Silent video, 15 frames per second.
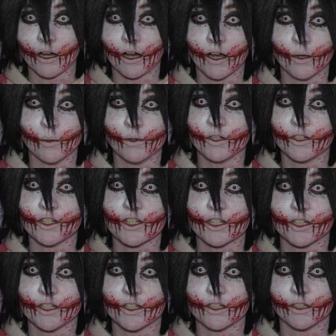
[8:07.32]
I wouldn't
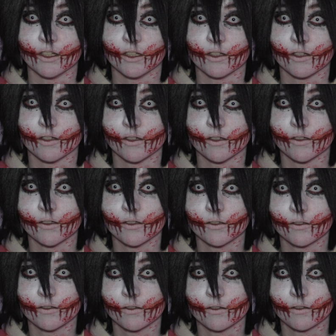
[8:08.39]
change anything.
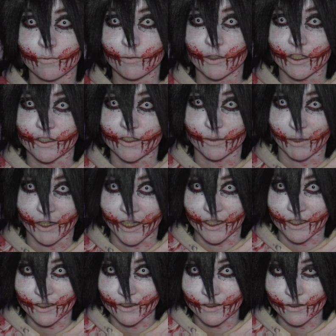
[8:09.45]
Because the
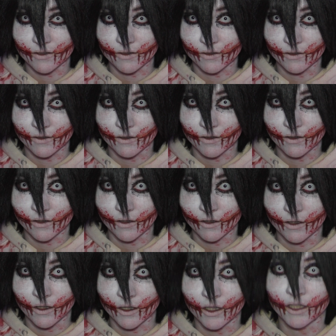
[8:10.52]
past
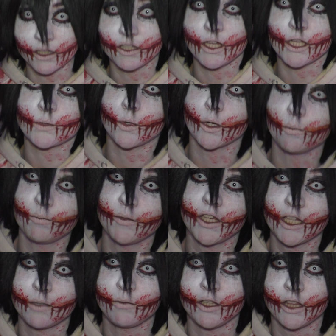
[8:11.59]
is what
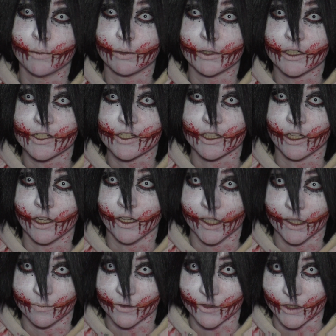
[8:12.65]
made me the person I
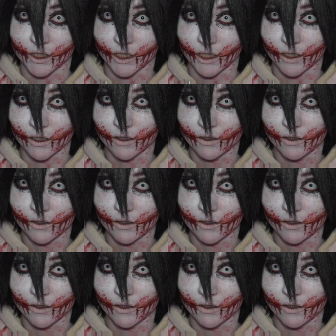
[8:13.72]
am today.